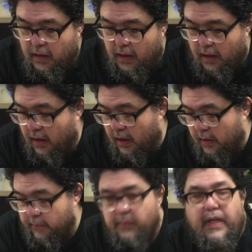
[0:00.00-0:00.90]

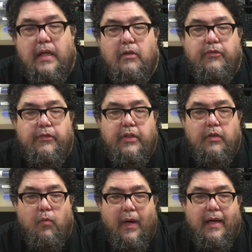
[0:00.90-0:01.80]
um, ten or
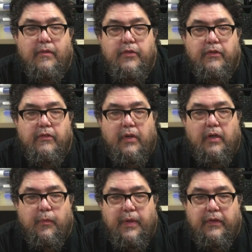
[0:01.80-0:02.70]
fifteen revs of the
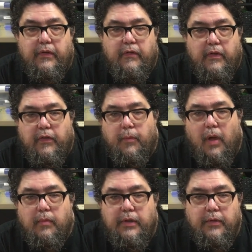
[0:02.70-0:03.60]
various pieces of this. I'll
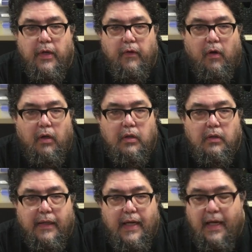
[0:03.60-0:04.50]
probably do another article
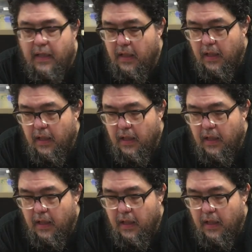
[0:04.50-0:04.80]
on that.